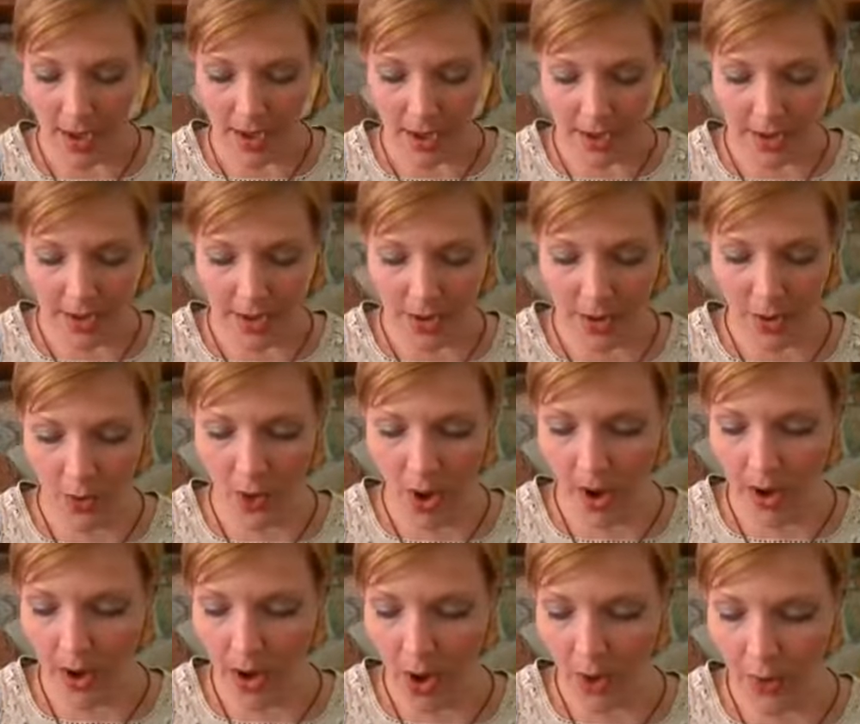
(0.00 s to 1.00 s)
You are
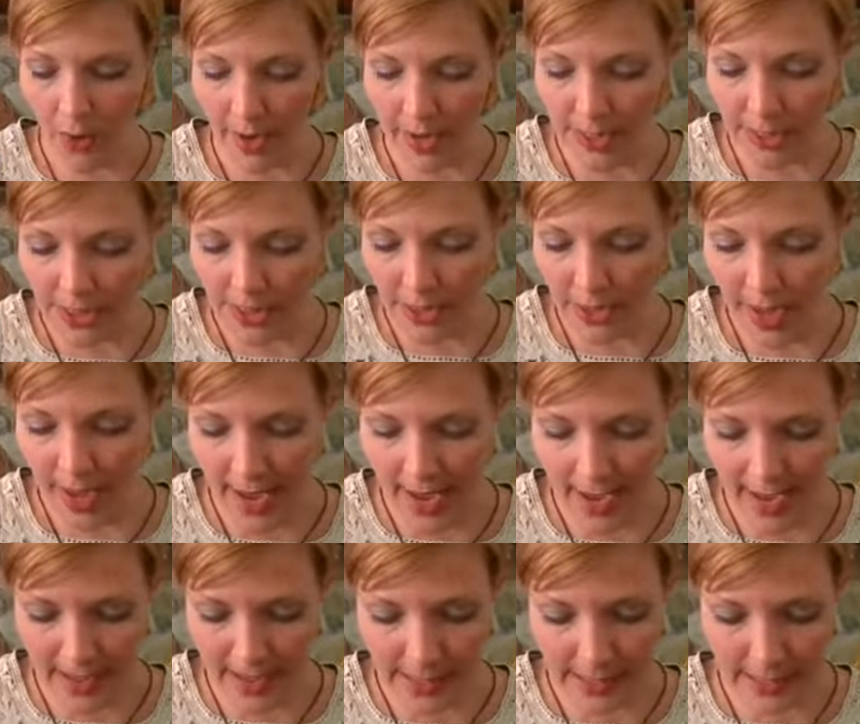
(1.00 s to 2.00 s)
going to
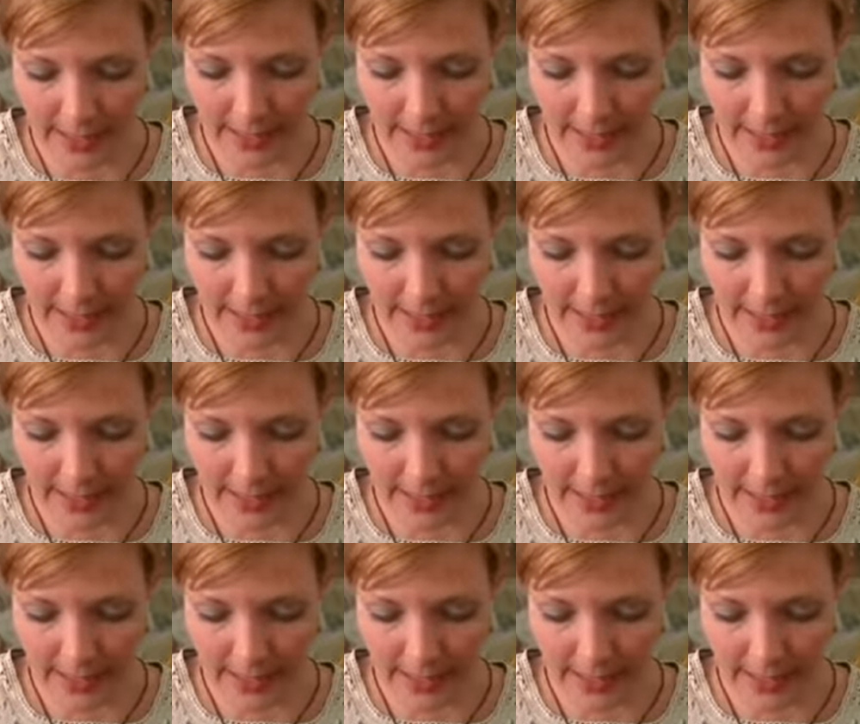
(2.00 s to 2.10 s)
get